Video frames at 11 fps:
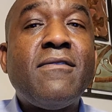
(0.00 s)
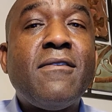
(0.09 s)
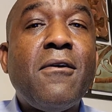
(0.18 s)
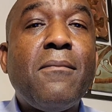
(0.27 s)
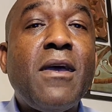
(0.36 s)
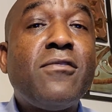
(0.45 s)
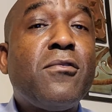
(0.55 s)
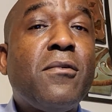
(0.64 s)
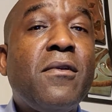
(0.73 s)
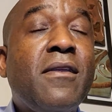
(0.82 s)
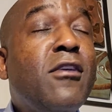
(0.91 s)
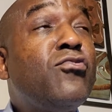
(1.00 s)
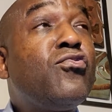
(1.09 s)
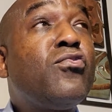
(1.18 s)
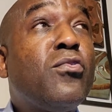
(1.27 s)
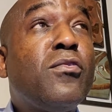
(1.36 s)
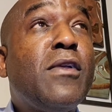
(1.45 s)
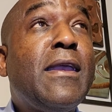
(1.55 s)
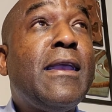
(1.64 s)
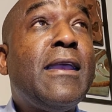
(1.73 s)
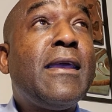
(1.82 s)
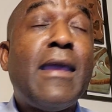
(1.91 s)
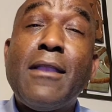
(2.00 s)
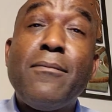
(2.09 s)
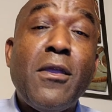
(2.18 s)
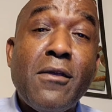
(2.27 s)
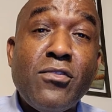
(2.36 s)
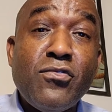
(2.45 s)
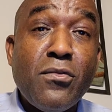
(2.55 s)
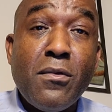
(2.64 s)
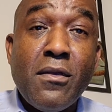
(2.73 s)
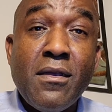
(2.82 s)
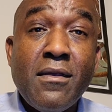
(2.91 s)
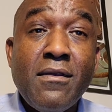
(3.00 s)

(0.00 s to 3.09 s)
So my story is truly an American story.